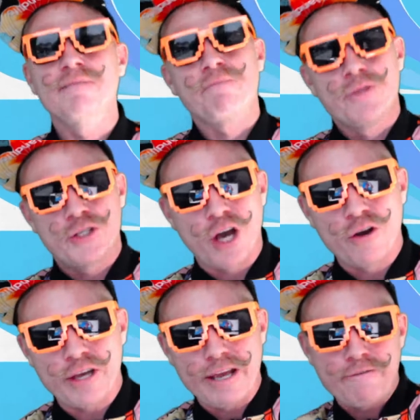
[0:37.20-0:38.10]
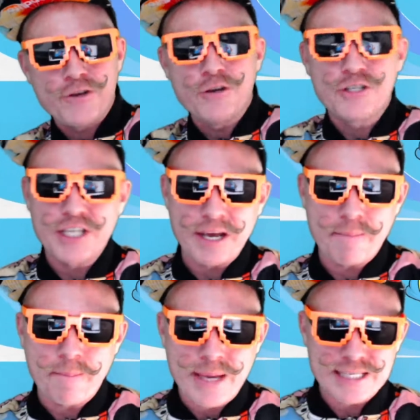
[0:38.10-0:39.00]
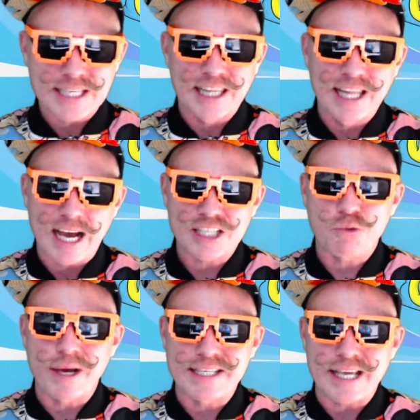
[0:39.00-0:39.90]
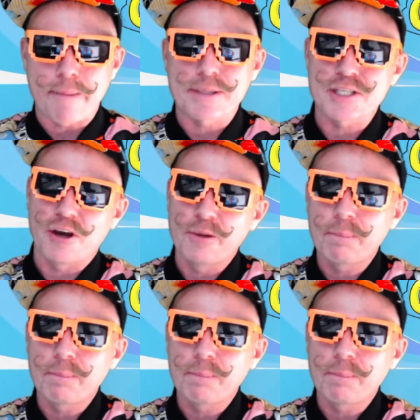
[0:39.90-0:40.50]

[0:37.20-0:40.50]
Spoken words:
So if you did miss last week's episode,